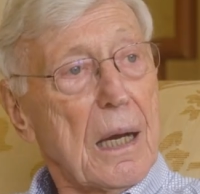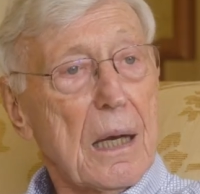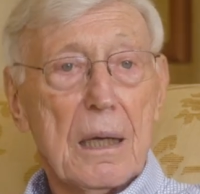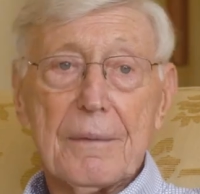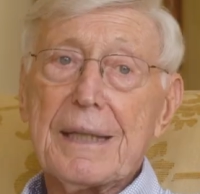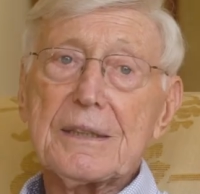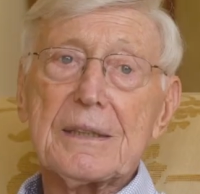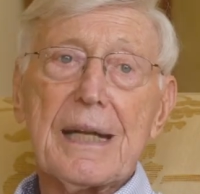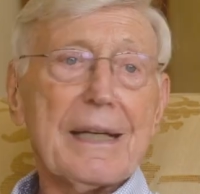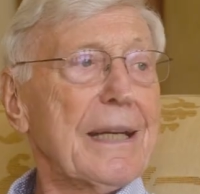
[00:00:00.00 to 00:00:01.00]

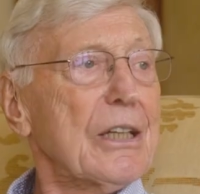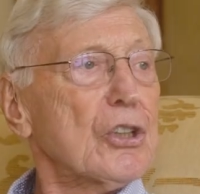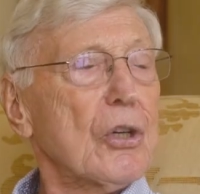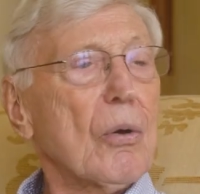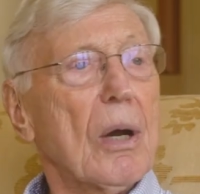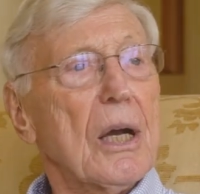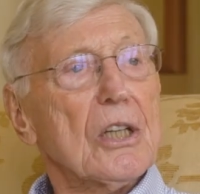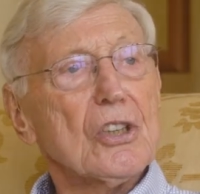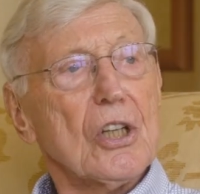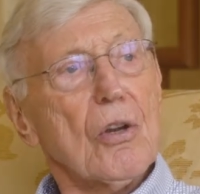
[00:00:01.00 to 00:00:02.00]
that's not an issue.
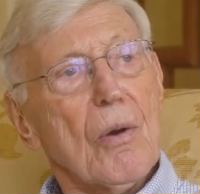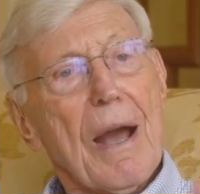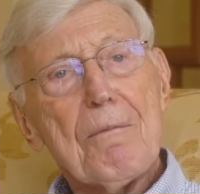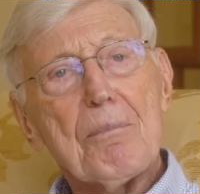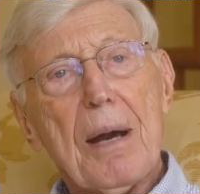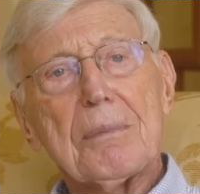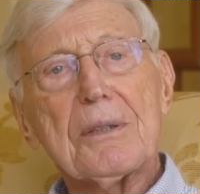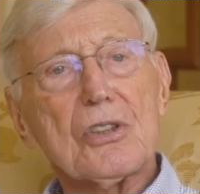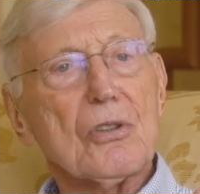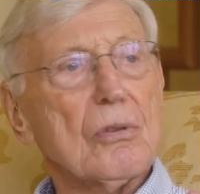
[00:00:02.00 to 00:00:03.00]
So you have
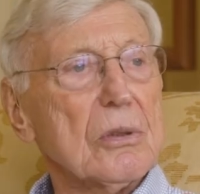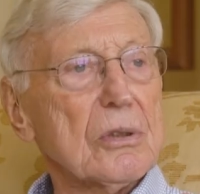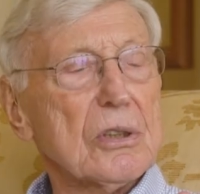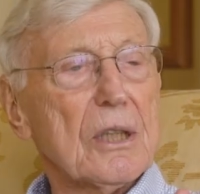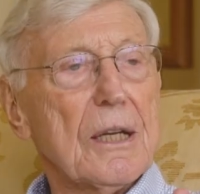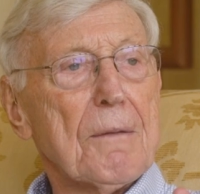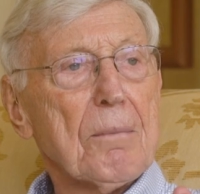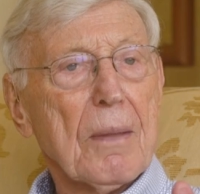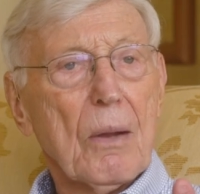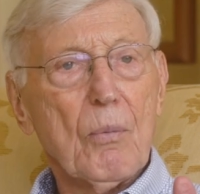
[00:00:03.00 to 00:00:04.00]
public schools
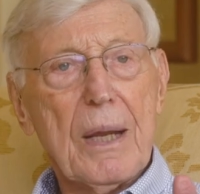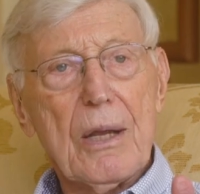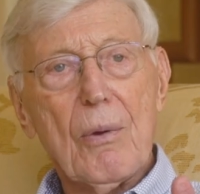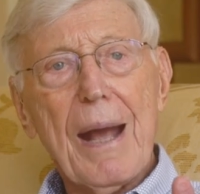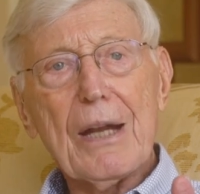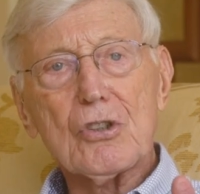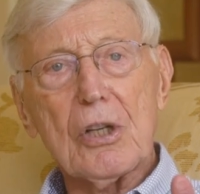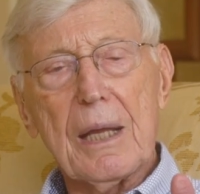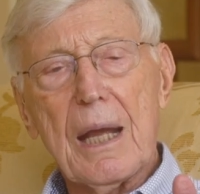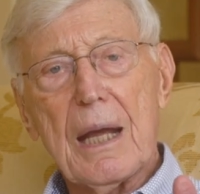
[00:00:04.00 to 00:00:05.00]
where you
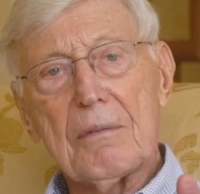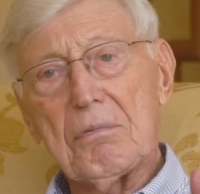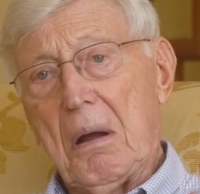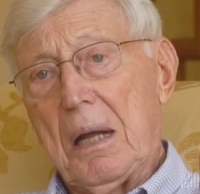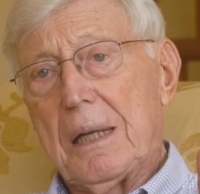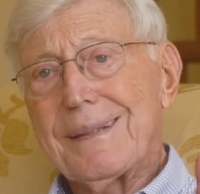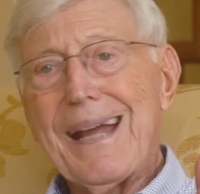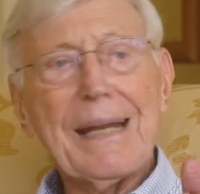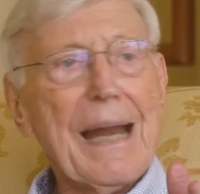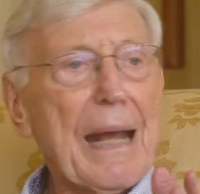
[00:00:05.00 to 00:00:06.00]
actually have
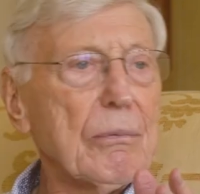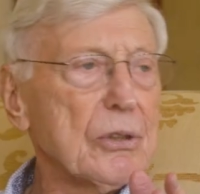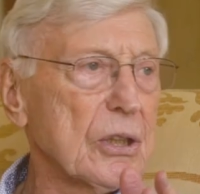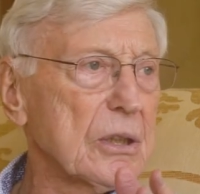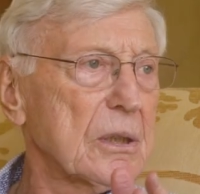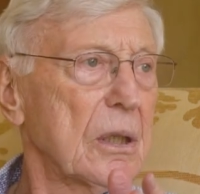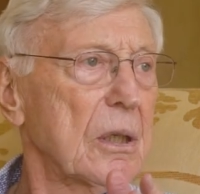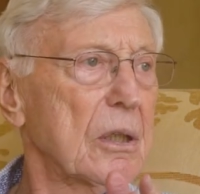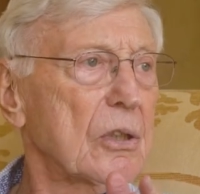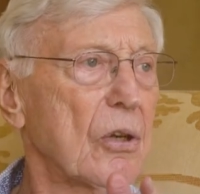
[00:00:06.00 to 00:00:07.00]
10 languages.
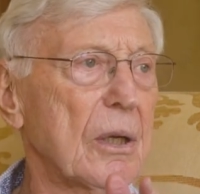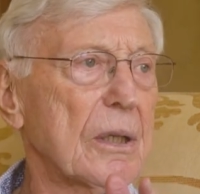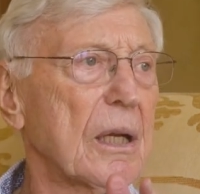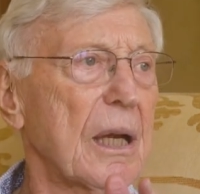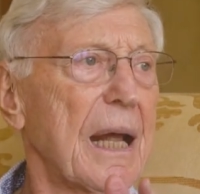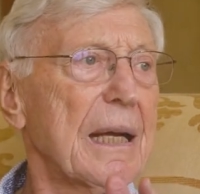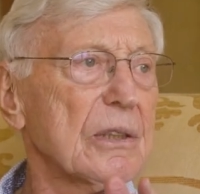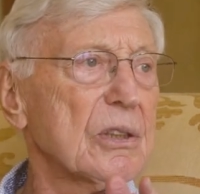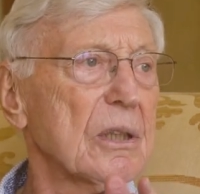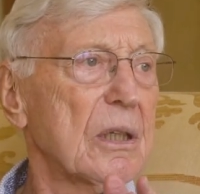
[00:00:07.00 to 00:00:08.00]
taught the
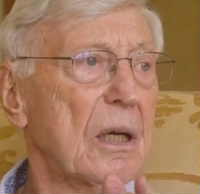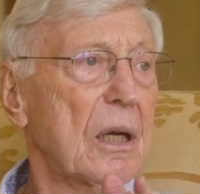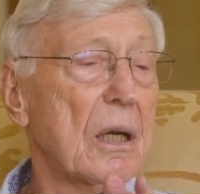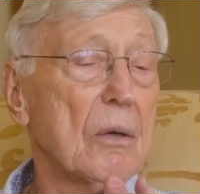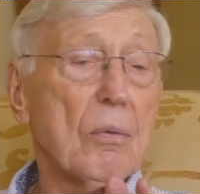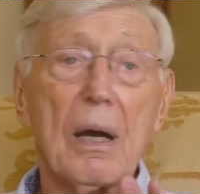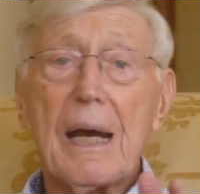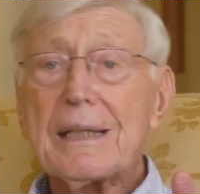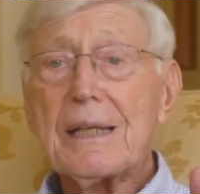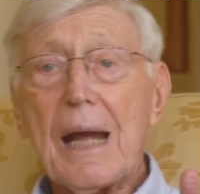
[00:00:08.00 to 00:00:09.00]
class. Mm. Well,
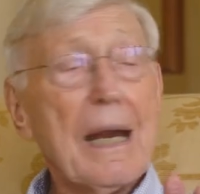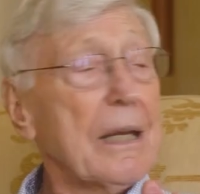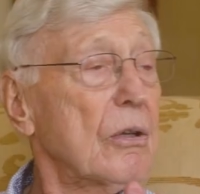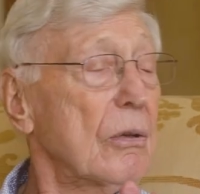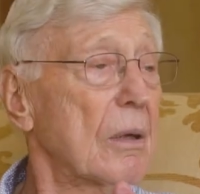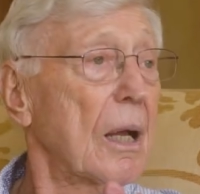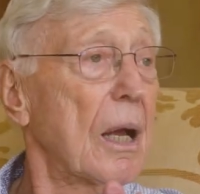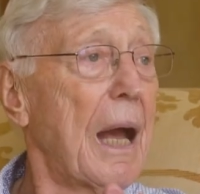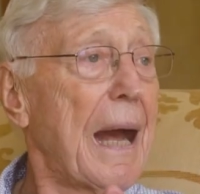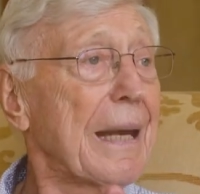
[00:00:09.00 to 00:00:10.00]
how
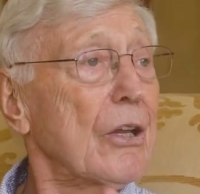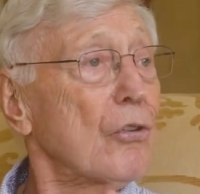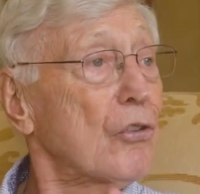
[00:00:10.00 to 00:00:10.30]
do you